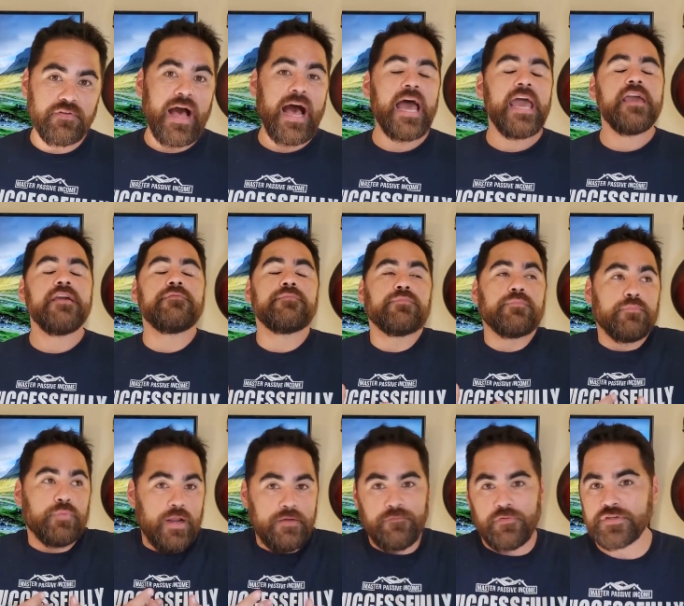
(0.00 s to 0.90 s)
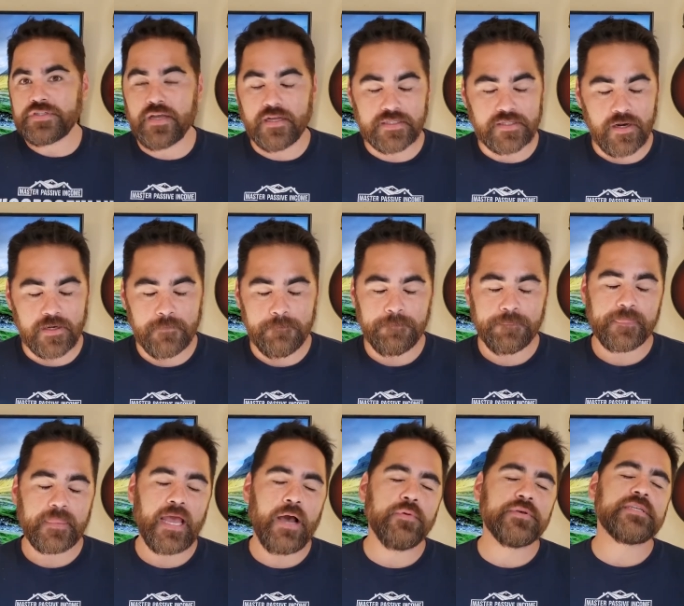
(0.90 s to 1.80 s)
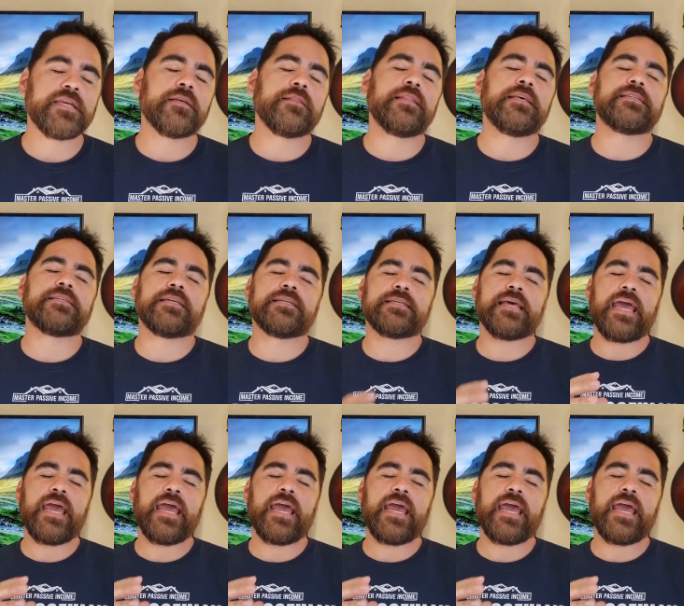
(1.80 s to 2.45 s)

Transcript: I, when I first got started, I was listening to